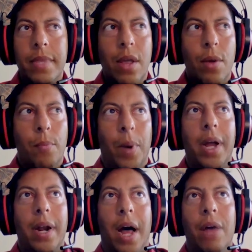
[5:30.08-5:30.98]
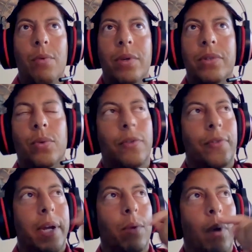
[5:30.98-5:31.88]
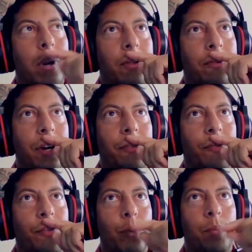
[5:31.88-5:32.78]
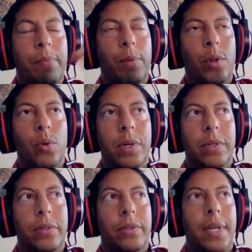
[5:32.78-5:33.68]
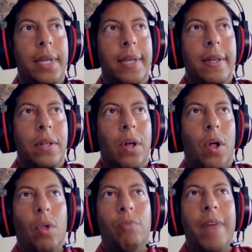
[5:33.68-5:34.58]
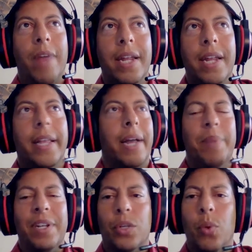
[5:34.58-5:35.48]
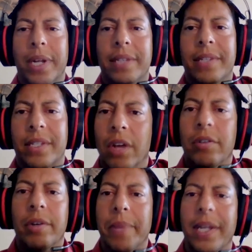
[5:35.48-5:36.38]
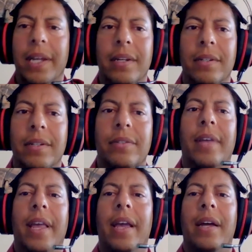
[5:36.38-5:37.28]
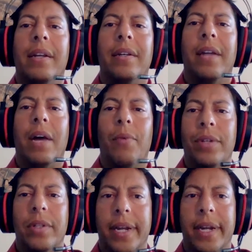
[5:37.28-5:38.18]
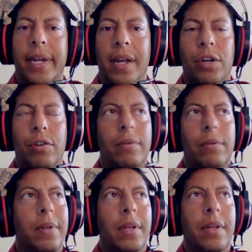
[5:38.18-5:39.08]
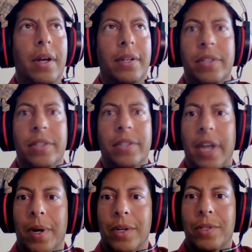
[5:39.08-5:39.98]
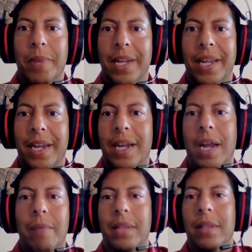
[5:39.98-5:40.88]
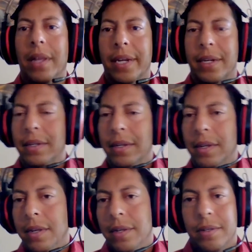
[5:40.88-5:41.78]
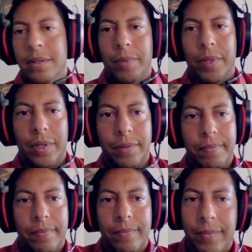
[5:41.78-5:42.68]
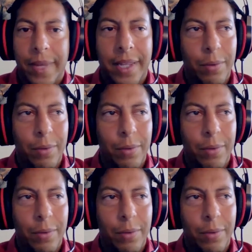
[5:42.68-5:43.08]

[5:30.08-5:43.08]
But I was sort of like one of the very few people who was already, like, I'd been to 2,600 meetings, and I went to like a cypherpunks meeting, and I met like some of I think it was